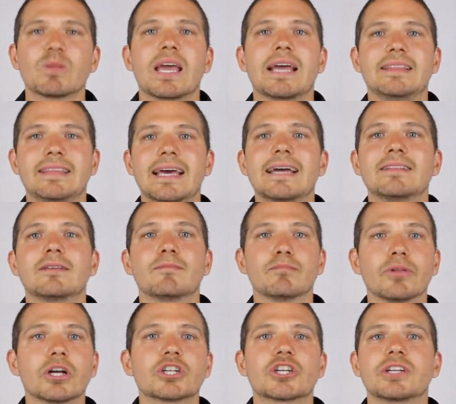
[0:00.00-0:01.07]
and then
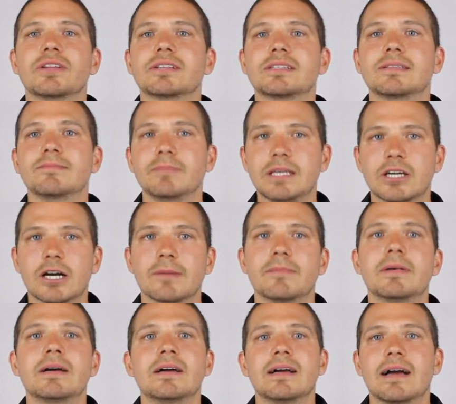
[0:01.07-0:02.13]
blushing doesn't
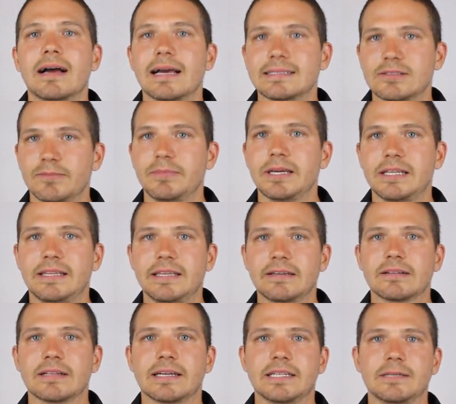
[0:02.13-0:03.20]
become as a big
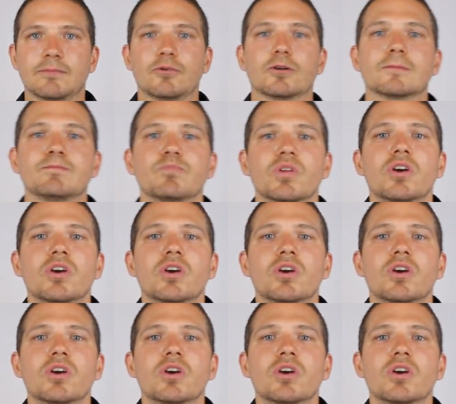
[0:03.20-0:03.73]
deal anymore.